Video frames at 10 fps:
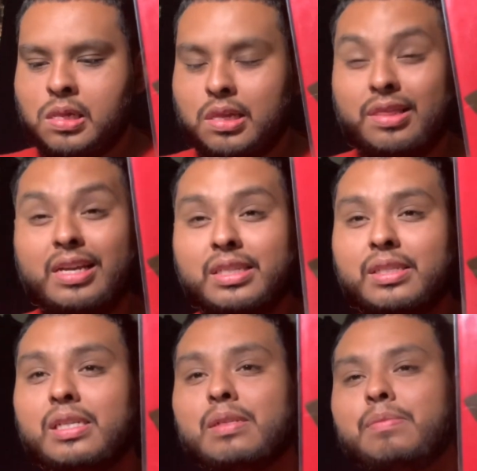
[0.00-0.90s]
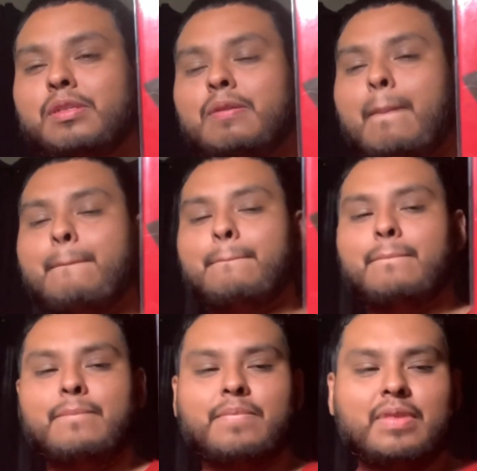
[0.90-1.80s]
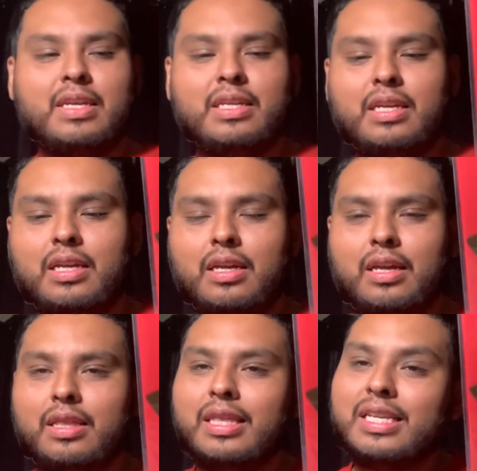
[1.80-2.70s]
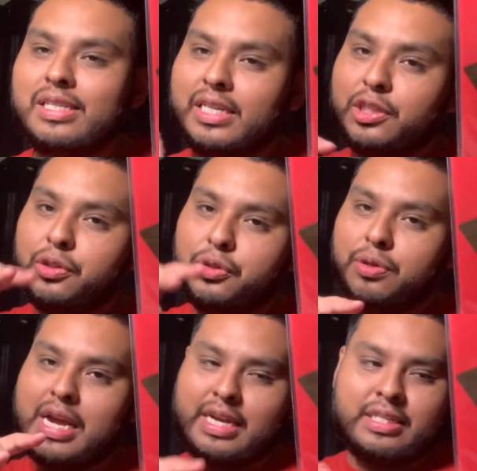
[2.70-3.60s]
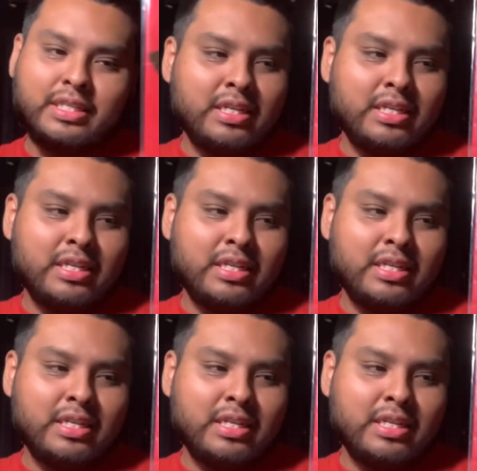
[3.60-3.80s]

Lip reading: Next up, these next two tracks